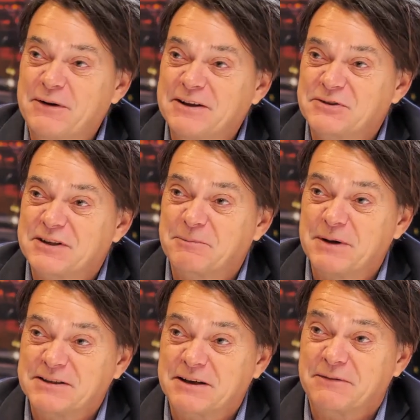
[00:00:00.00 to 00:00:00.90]
interesting,
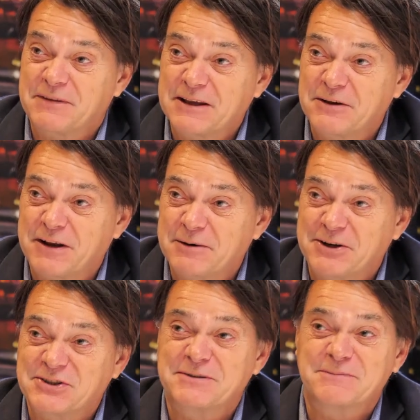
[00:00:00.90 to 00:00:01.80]
Peter. Thank you very
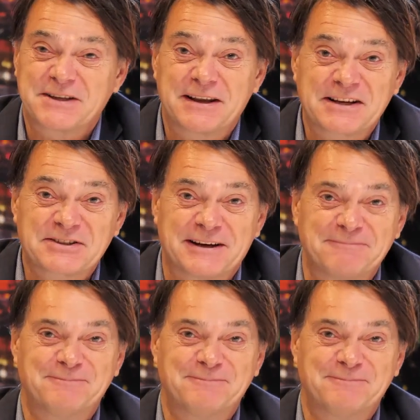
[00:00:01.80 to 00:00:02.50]
much. See you next time.